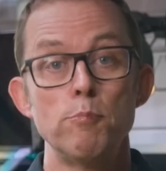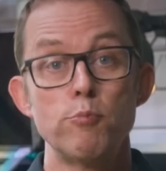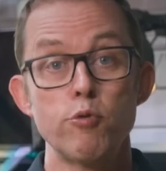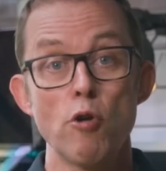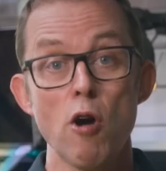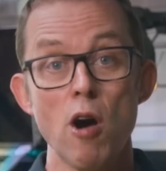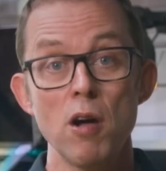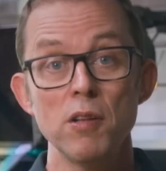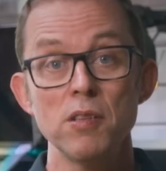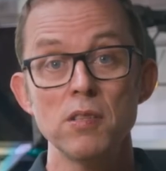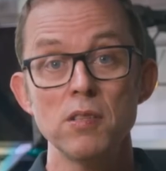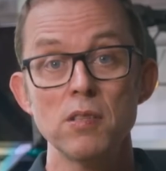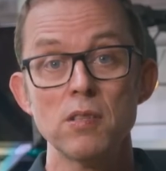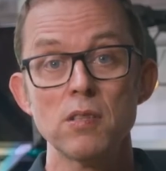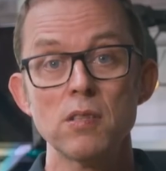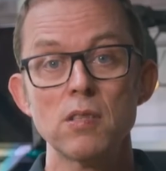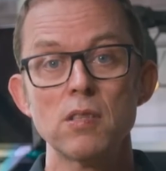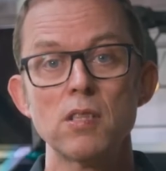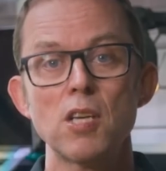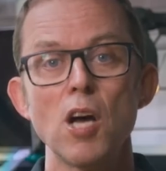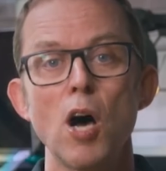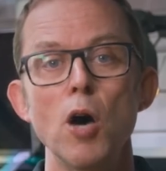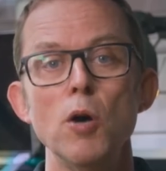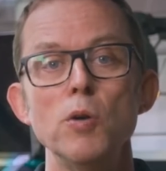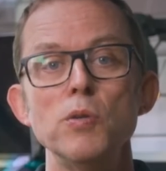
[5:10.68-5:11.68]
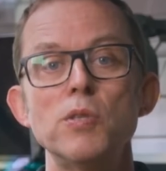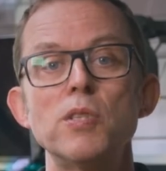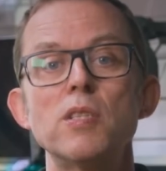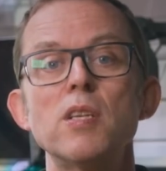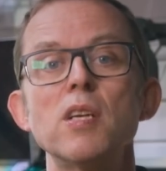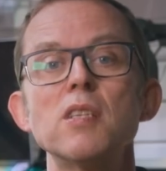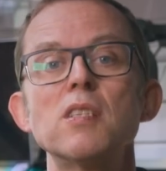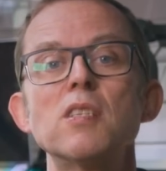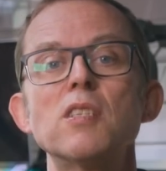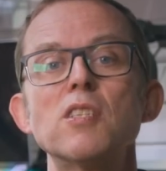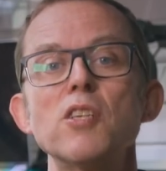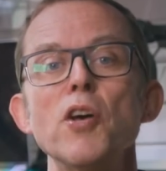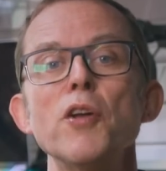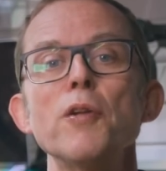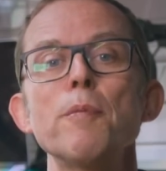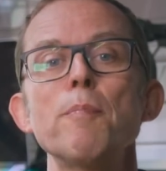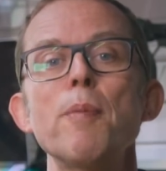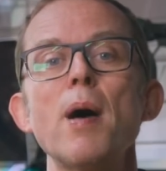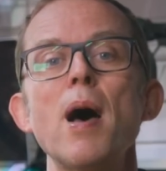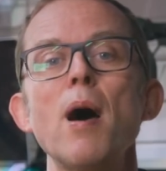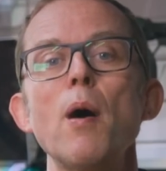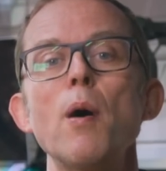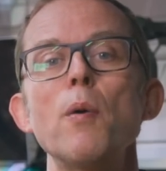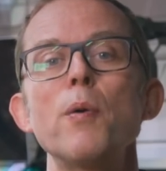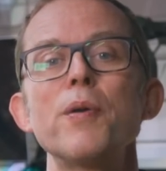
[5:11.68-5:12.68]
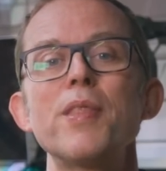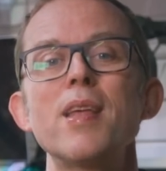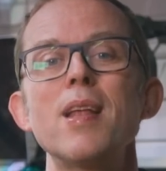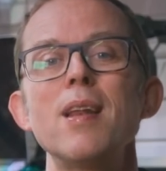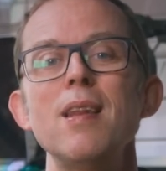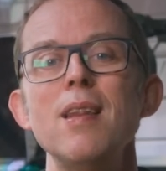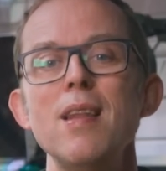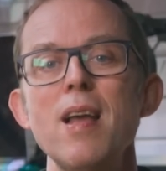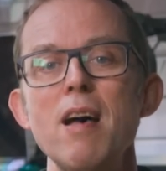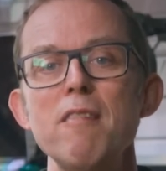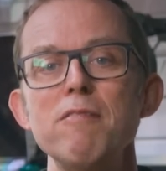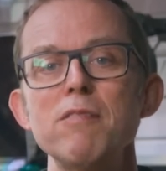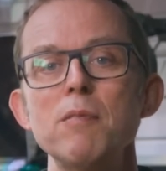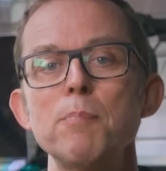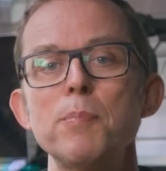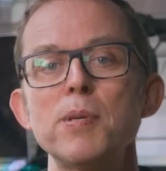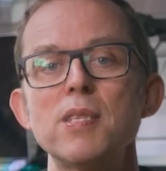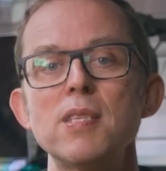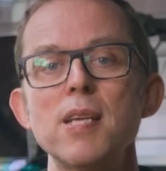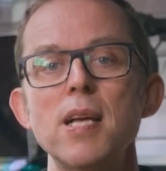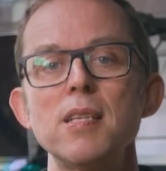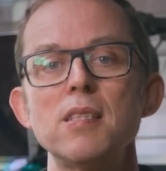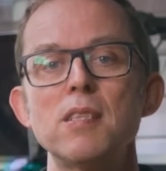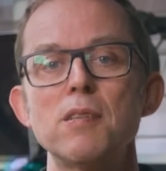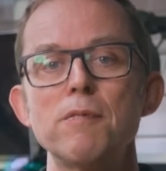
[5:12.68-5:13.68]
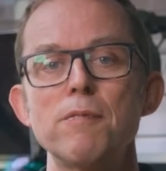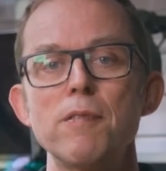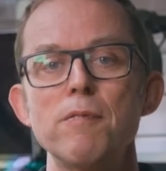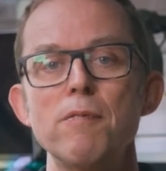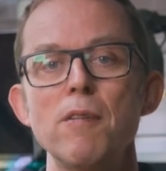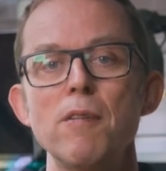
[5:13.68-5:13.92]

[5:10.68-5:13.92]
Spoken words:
Bronze goes to SunPower with 11% of the